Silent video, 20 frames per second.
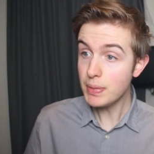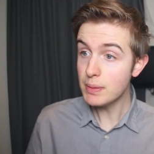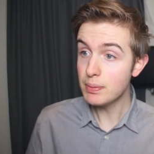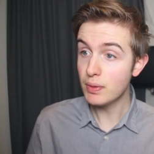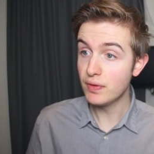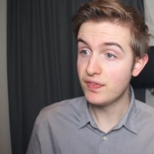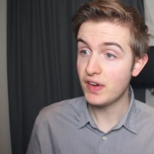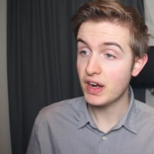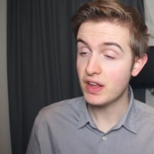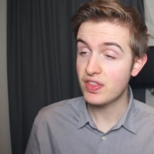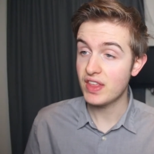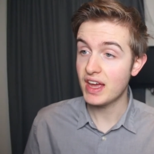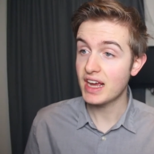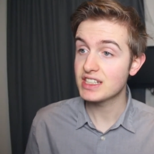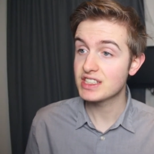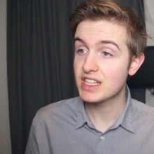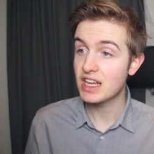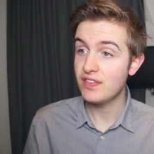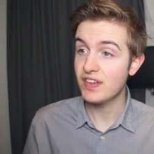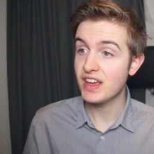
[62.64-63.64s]
people find
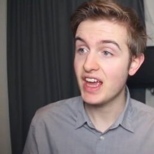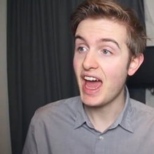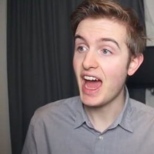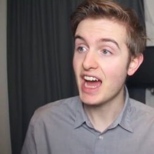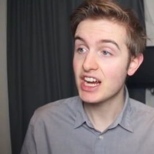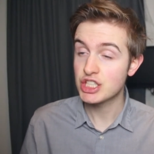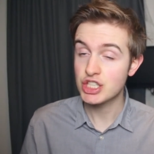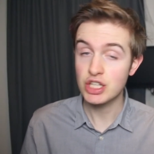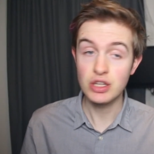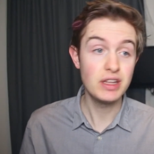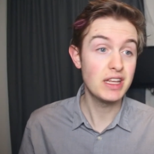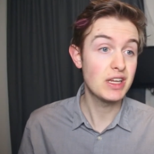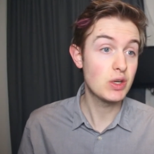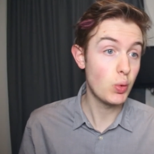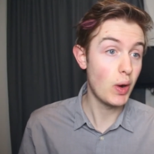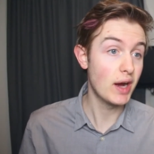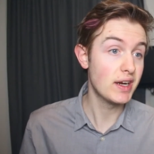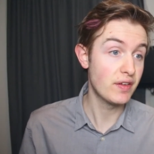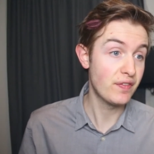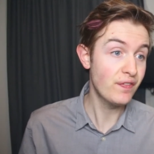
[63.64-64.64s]
Thanksgiving actually quite